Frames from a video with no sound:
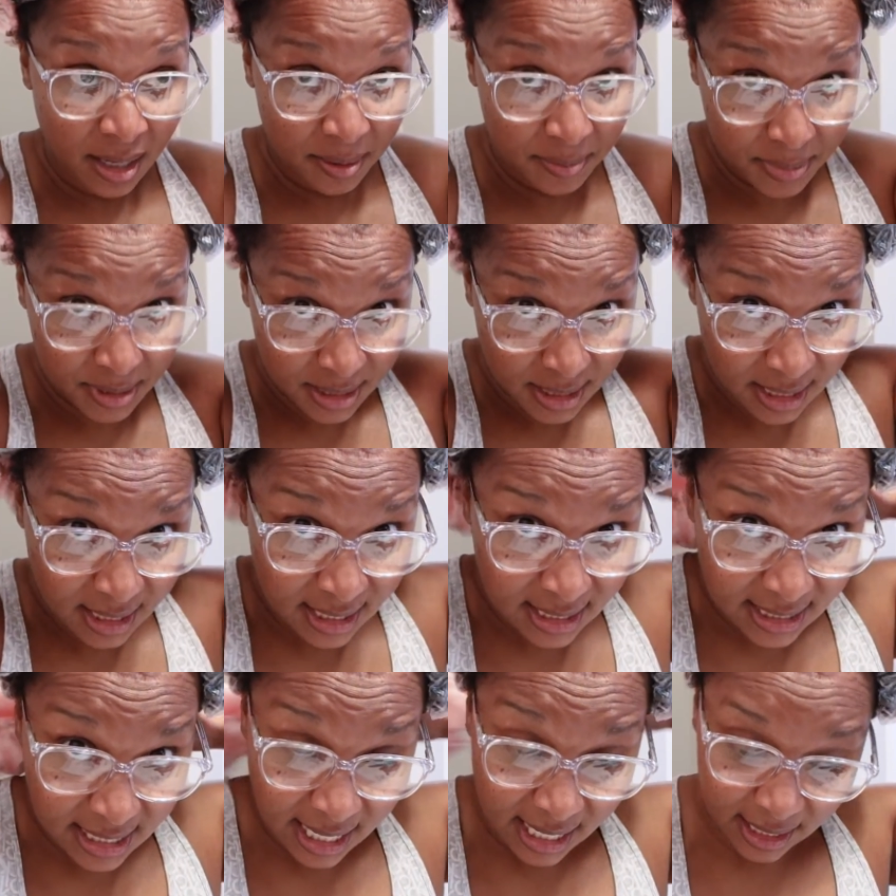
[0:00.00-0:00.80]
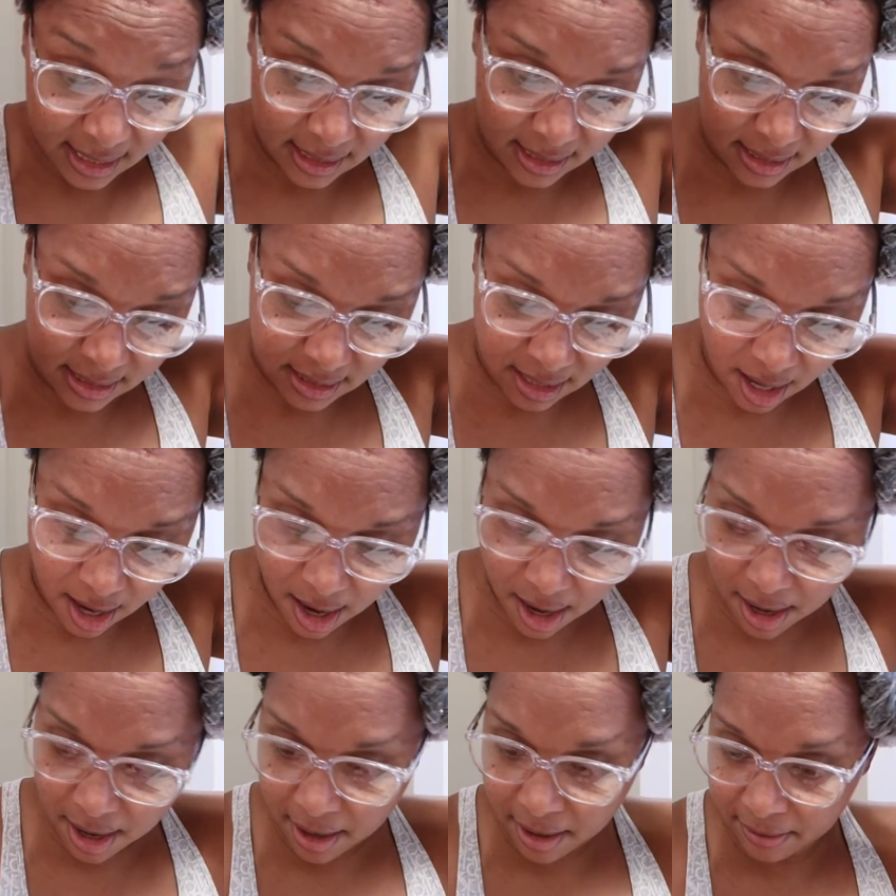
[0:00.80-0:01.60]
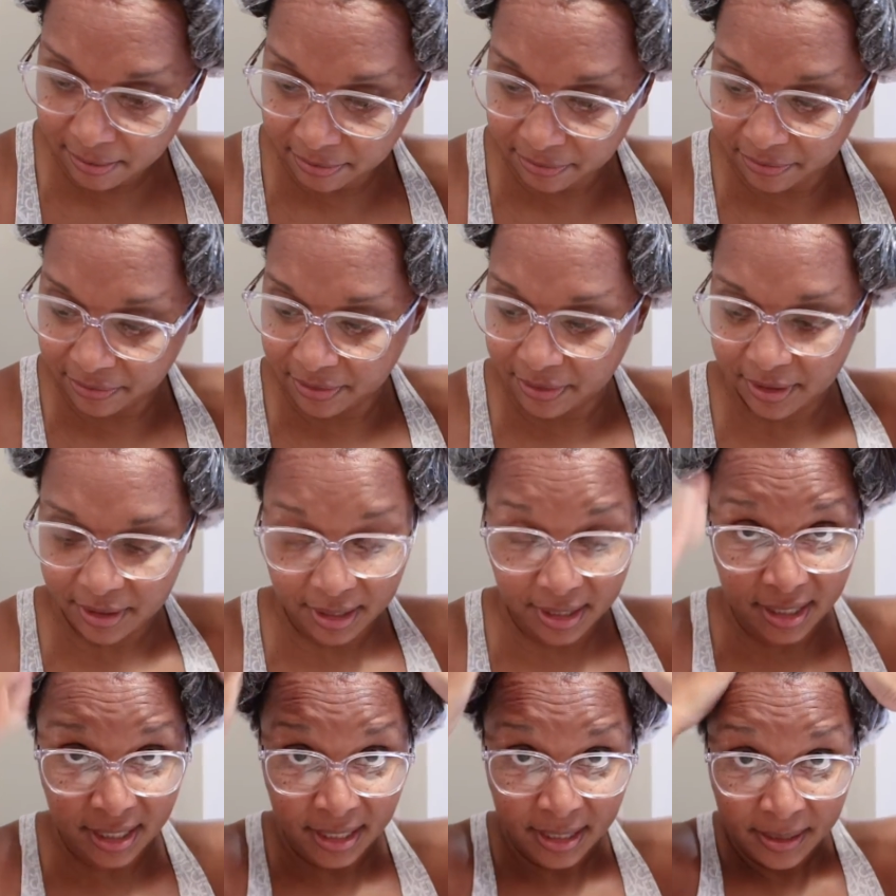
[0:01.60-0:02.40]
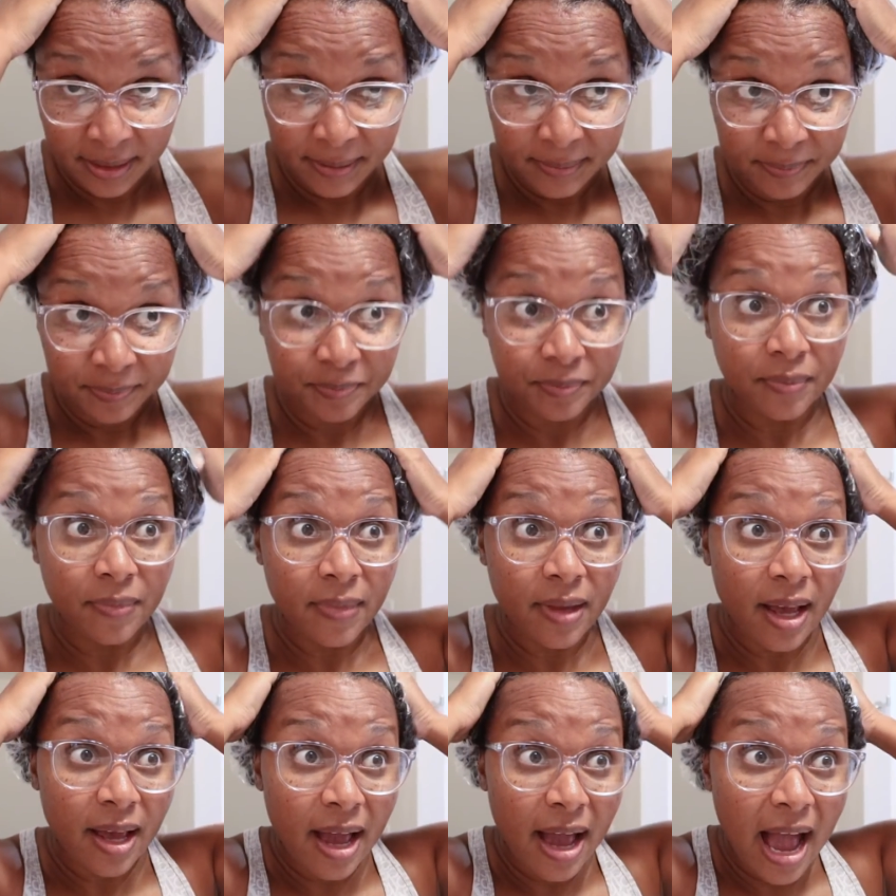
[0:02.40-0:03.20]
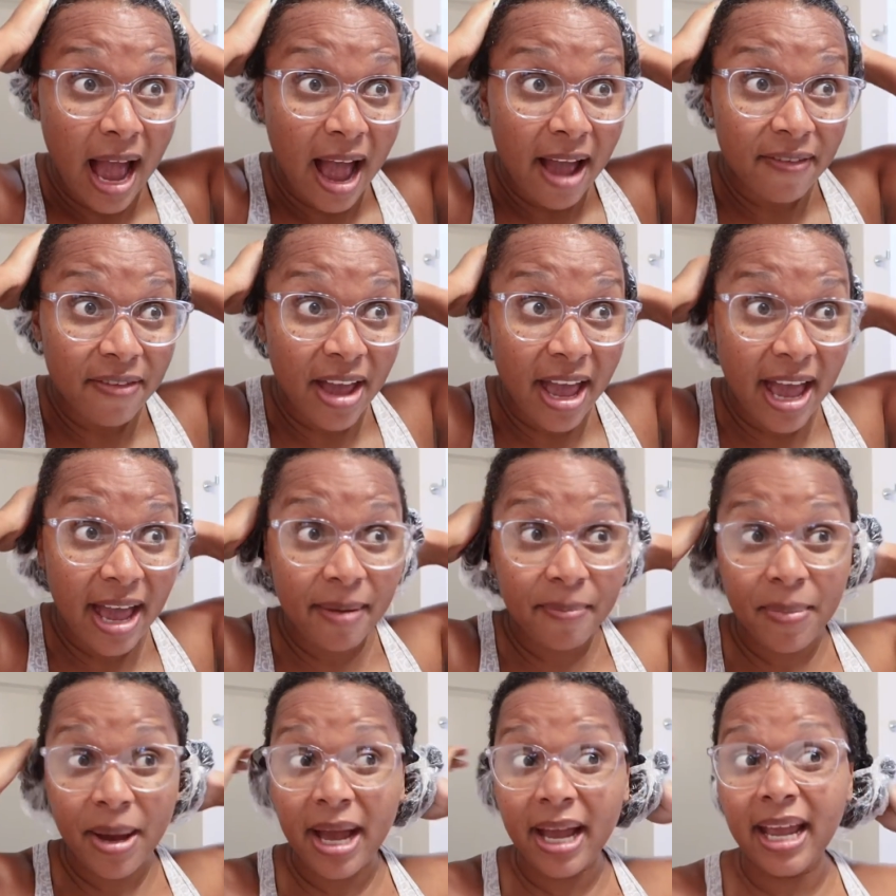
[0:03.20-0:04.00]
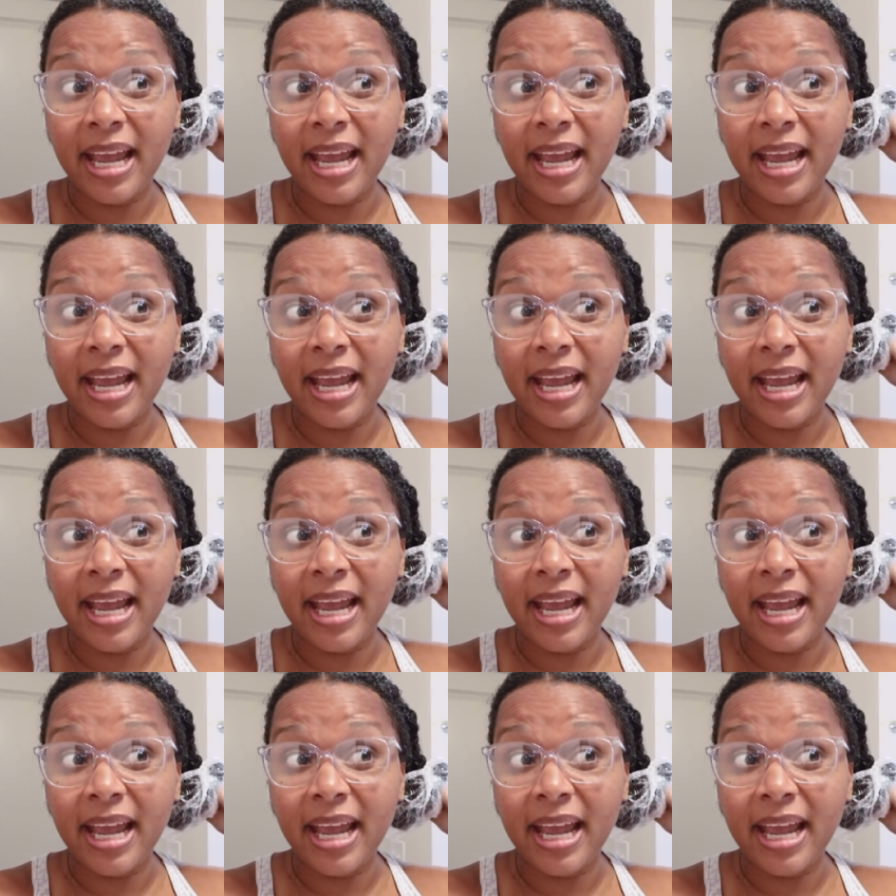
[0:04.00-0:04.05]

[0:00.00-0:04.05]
just gonna take this off. I've had my